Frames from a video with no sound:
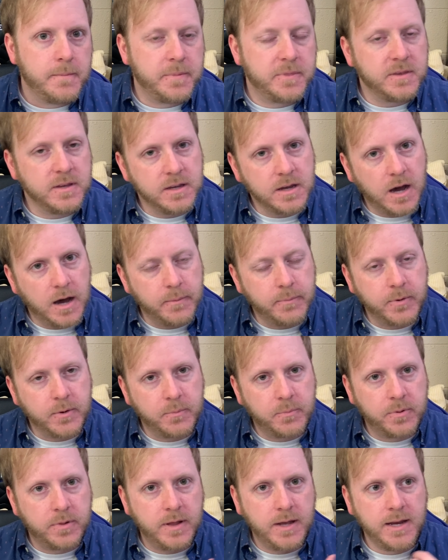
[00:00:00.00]
the upper
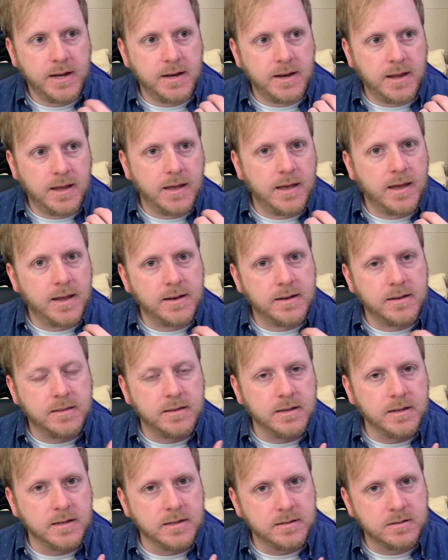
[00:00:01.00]
plate and
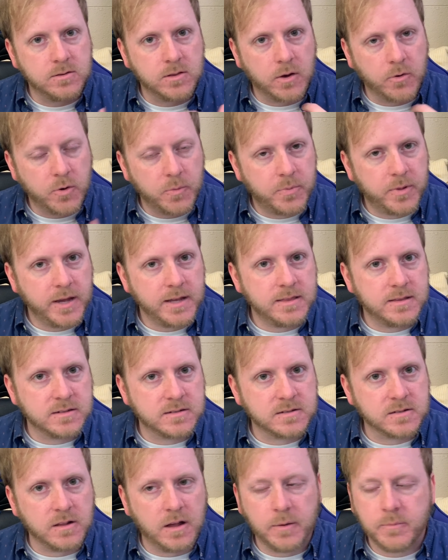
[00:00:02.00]
the lower plate, the
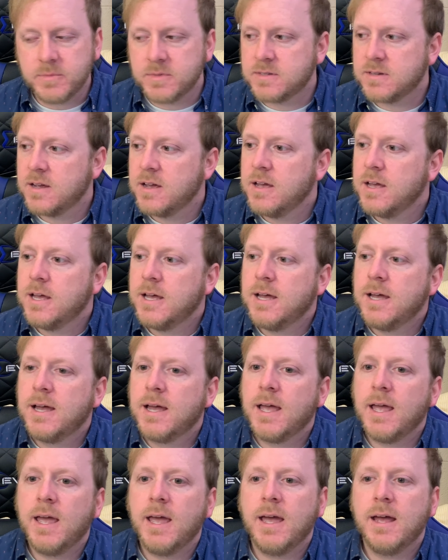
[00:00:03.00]
slums.
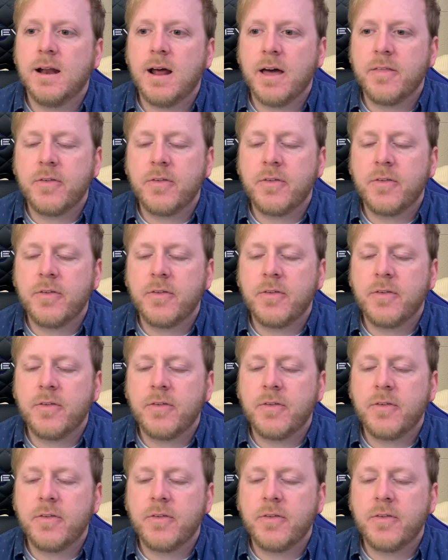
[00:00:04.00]
And I